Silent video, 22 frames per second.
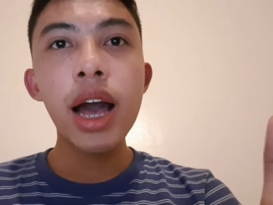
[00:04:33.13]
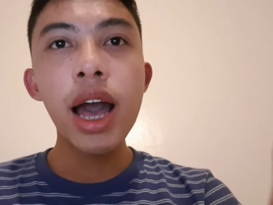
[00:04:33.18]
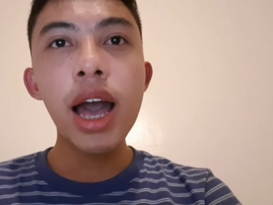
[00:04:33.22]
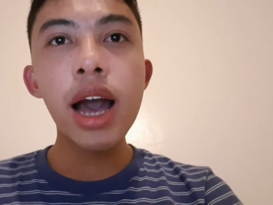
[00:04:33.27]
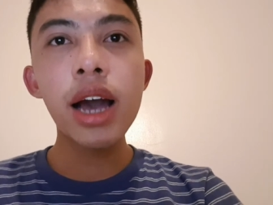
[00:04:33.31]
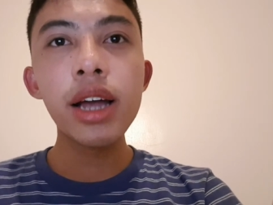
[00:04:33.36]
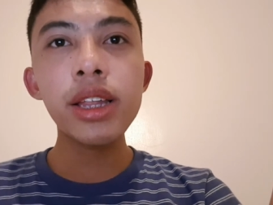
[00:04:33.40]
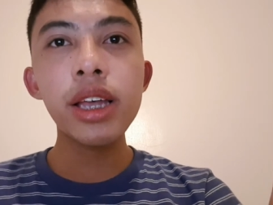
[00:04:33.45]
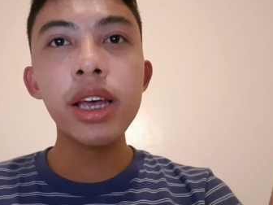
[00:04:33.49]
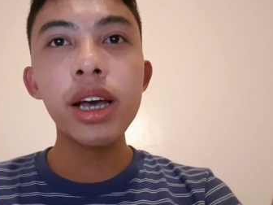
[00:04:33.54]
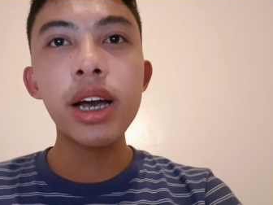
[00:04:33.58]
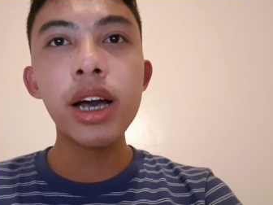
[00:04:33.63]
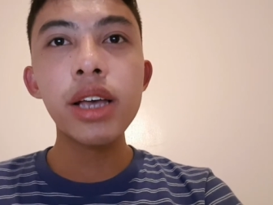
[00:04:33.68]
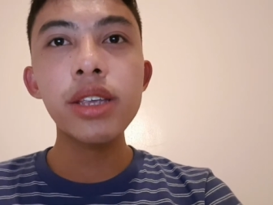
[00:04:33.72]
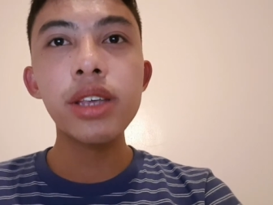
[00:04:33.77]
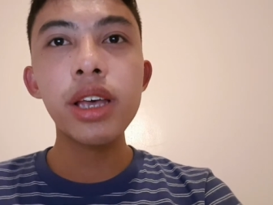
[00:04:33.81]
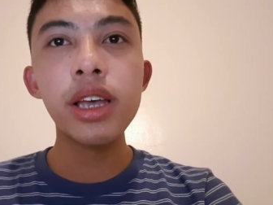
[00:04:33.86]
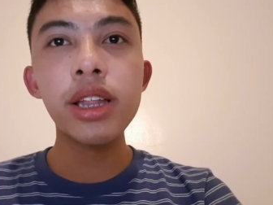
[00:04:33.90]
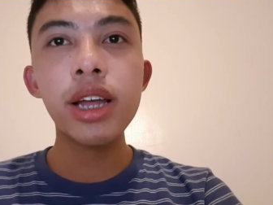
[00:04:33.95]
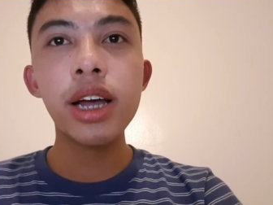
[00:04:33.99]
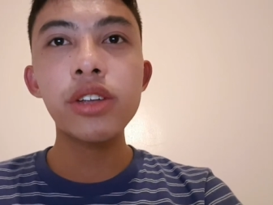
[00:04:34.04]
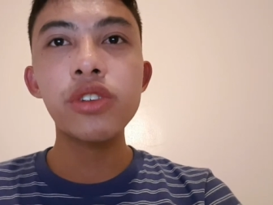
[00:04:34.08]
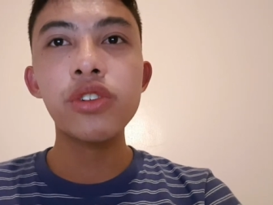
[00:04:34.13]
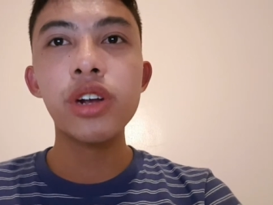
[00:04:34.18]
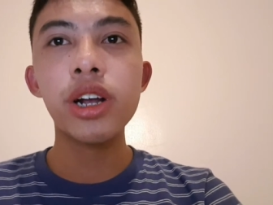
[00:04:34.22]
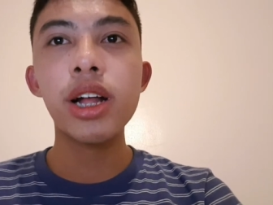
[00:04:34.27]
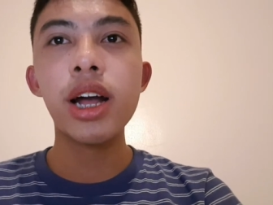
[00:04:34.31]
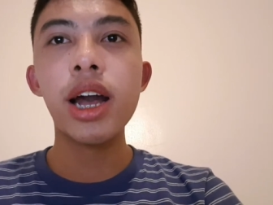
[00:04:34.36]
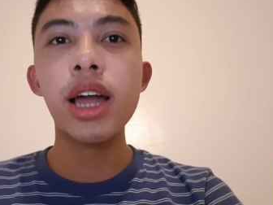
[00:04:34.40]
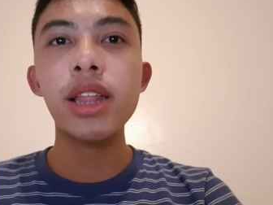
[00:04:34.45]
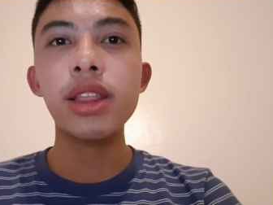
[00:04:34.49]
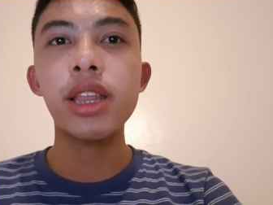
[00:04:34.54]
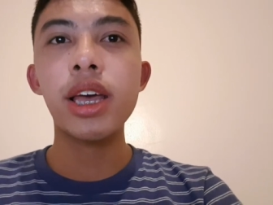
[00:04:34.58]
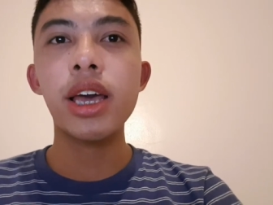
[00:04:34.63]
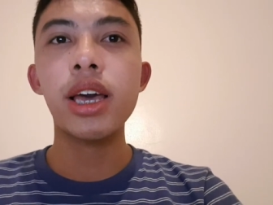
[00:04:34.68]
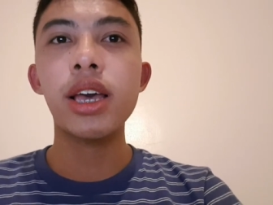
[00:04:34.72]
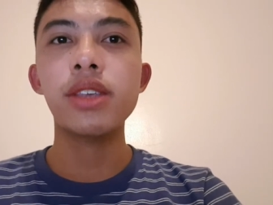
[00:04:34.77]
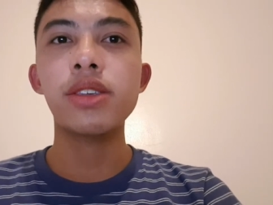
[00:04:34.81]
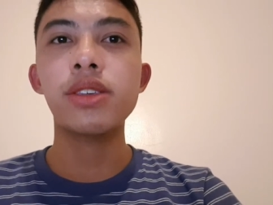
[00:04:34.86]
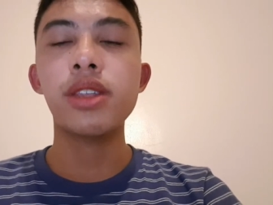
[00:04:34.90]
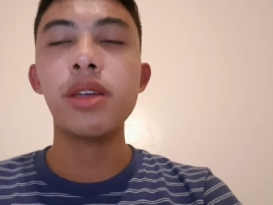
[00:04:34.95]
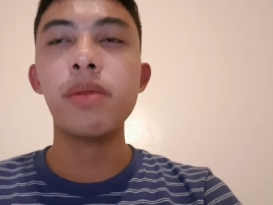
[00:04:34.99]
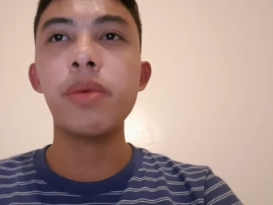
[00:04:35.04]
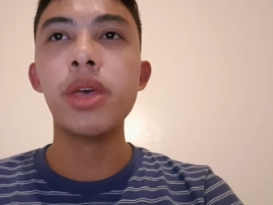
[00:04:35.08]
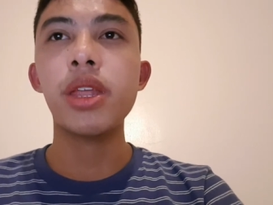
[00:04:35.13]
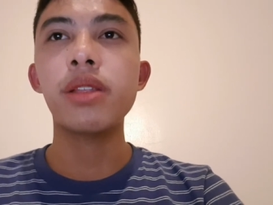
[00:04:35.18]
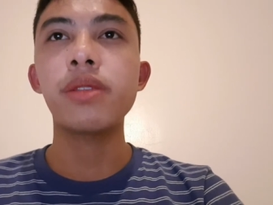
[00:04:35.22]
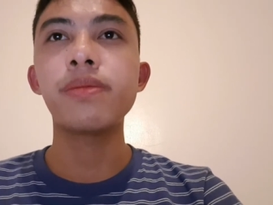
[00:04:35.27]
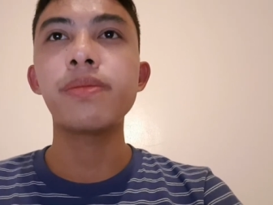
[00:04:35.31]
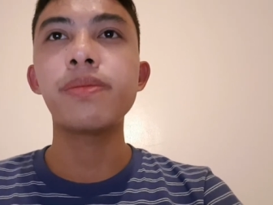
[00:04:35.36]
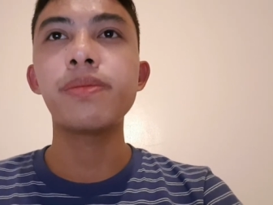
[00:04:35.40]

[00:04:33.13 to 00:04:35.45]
acting as a natural antihistamine.